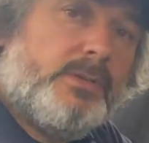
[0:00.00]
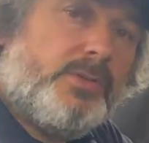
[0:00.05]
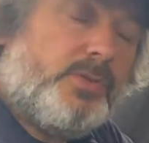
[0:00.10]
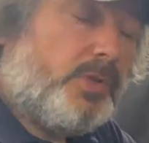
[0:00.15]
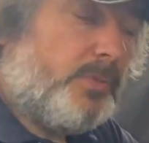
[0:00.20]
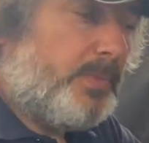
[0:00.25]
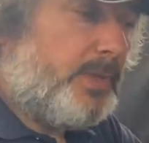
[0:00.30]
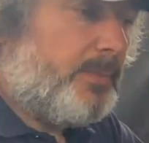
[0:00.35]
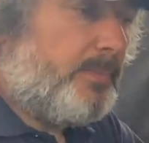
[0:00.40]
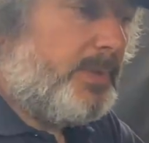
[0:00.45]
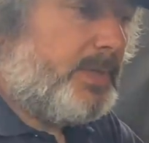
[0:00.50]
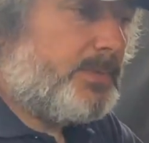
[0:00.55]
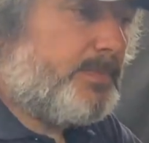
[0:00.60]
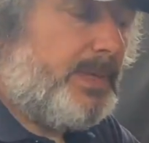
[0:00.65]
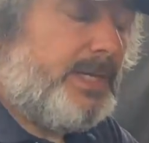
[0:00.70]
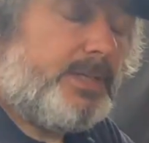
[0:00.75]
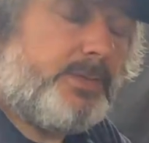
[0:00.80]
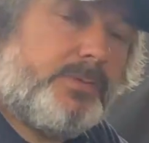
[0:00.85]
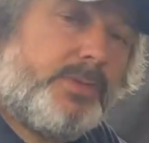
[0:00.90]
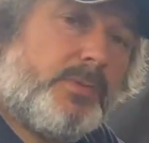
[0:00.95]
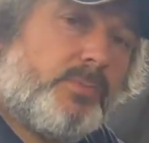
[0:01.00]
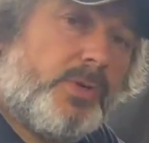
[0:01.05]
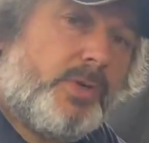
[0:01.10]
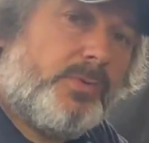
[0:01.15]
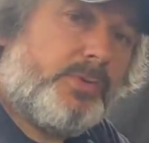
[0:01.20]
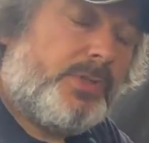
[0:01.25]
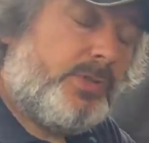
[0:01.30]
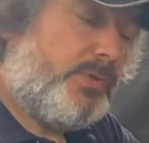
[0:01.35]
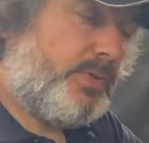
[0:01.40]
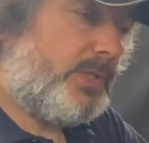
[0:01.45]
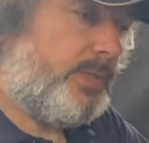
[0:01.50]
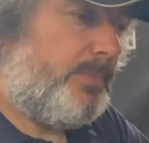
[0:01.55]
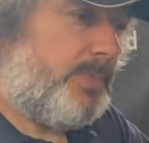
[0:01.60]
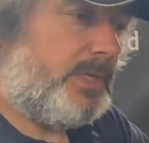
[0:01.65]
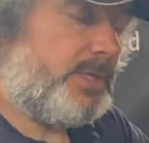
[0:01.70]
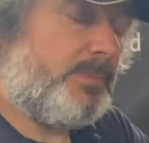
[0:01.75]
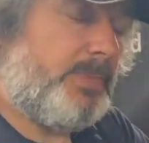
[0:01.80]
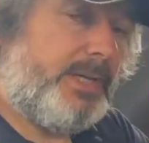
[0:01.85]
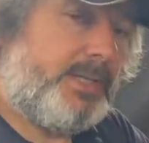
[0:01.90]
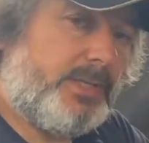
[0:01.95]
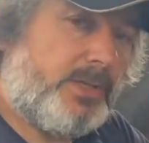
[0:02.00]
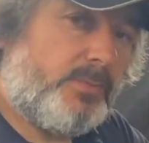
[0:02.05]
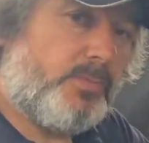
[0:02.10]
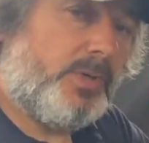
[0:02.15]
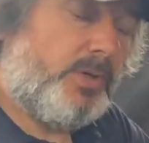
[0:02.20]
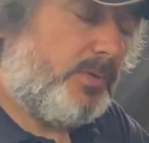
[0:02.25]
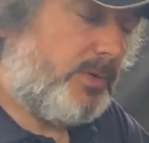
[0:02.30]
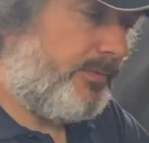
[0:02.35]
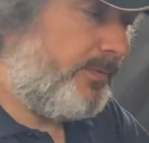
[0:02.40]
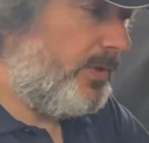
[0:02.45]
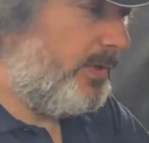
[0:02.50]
you could be the best painter in the world and using the best paint in the world.